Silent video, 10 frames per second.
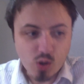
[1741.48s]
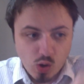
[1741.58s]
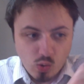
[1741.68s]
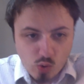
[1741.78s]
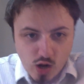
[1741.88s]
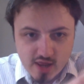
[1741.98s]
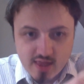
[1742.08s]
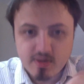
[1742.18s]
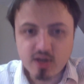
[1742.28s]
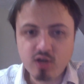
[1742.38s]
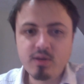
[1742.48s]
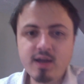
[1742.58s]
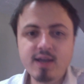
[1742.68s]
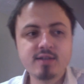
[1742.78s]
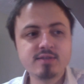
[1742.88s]
One of them little
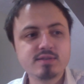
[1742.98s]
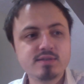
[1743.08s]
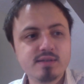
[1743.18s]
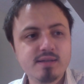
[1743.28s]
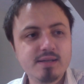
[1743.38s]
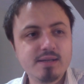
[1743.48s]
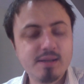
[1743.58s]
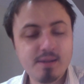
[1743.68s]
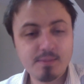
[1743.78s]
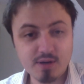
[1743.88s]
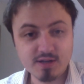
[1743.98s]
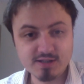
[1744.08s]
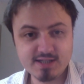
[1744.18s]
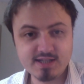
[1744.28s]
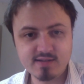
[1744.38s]
bikers, because
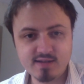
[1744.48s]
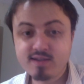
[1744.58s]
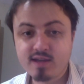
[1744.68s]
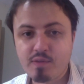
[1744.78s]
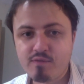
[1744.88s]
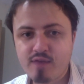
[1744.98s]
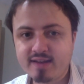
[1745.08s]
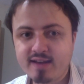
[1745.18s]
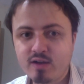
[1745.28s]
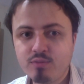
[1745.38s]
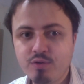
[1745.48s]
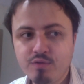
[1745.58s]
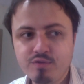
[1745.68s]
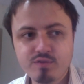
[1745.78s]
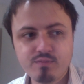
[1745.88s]
he'd done the flat-out
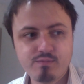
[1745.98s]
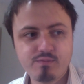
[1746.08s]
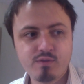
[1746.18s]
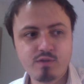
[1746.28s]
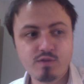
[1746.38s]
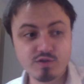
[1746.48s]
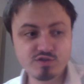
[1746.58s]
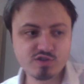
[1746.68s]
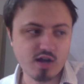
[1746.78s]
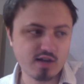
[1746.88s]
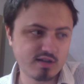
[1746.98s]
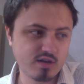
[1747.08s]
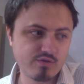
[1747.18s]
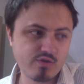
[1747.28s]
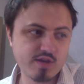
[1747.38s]
moves that started
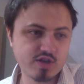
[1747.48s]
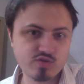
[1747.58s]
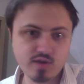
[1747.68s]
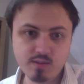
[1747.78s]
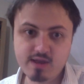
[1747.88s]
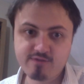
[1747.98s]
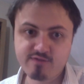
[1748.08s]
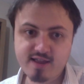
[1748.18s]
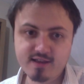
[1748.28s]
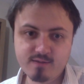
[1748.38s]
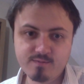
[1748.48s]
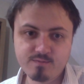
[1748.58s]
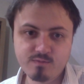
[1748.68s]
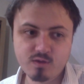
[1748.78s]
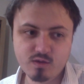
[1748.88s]
over on the extreme left flank,
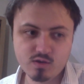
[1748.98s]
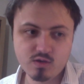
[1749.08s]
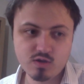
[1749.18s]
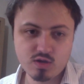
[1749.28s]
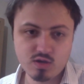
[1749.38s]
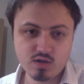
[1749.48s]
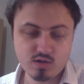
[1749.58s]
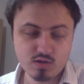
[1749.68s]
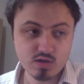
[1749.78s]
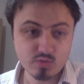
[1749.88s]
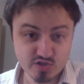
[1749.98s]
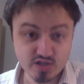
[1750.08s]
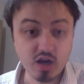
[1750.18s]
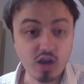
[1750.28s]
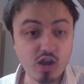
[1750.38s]
was
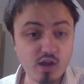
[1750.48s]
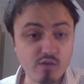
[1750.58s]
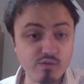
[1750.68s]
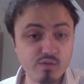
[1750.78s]
still alive.